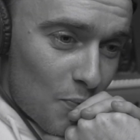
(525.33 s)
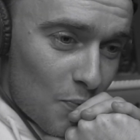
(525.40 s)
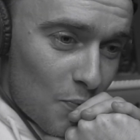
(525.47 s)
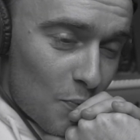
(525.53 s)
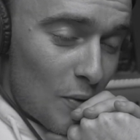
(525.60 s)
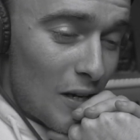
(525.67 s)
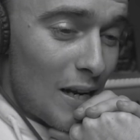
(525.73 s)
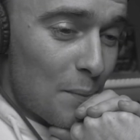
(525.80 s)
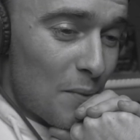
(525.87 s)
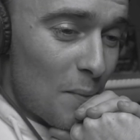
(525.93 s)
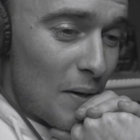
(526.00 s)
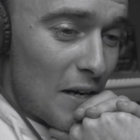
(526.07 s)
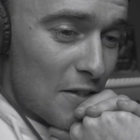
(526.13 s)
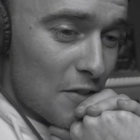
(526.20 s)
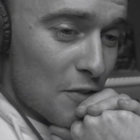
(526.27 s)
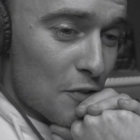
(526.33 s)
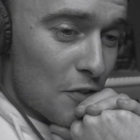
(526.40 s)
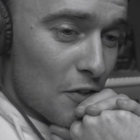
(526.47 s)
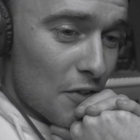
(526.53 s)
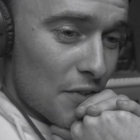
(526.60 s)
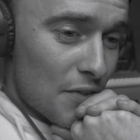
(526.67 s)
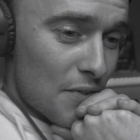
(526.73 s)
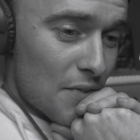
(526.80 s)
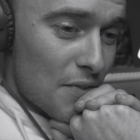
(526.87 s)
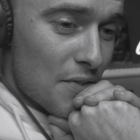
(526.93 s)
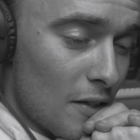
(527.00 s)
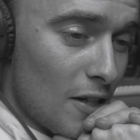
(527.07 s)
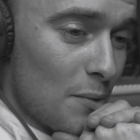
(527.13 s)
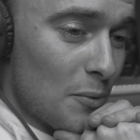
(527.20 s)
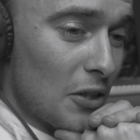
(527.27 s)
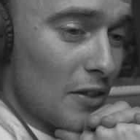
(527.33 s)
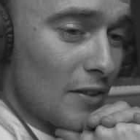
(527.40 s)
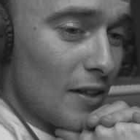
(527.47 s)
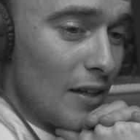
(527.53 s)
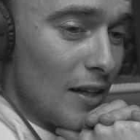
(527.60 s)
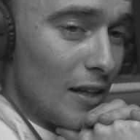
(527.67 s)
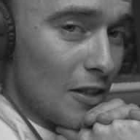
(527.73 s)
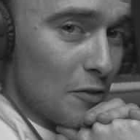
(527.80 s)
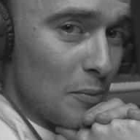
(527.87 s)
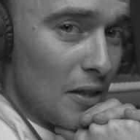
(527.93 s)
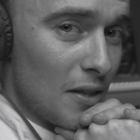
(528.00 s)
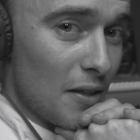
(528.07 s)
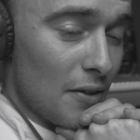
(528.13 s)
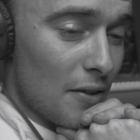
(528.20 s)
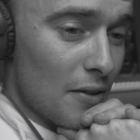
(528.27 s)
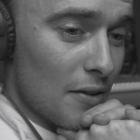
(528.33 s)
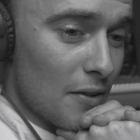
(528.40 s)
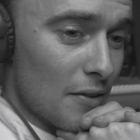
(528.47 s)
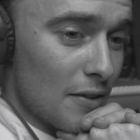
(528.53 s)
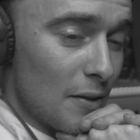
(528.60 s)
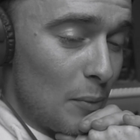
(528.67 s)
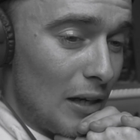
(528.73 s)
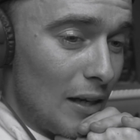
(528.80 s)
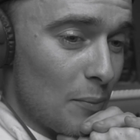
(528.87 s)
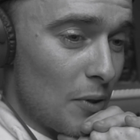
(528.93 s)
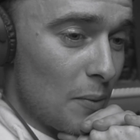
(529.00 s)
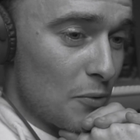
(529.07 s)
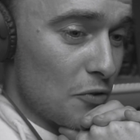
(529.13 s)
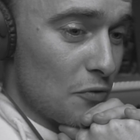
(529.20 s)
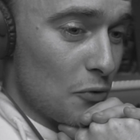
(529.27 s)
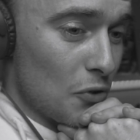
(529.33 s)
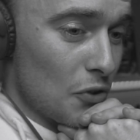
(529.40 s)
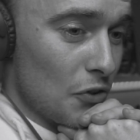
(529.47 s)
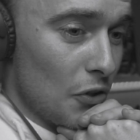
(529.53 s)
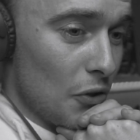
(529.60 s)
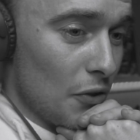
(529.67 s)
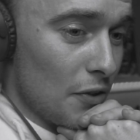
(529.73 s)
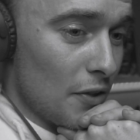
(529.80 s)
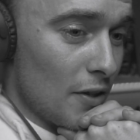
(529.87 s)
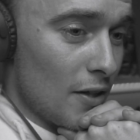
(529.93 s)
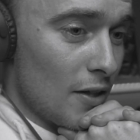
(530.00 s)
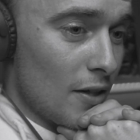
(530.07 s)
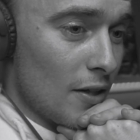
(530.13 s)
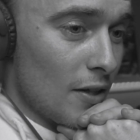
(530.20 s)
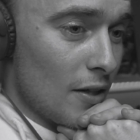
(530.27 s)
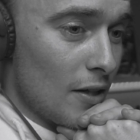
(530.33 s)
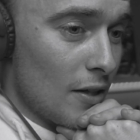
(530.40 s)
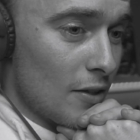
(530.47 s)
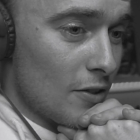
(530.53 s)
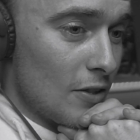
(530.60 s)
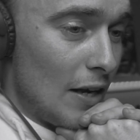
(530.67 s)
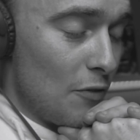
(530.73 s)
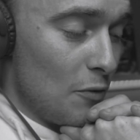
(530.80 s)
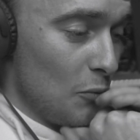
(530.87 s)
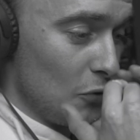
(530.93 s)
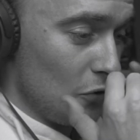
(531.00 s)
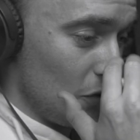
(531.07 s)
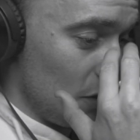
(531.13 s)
My laptop actually just died. How am I going to tell LS Metalhead that my laptop just fucking died? 7 months he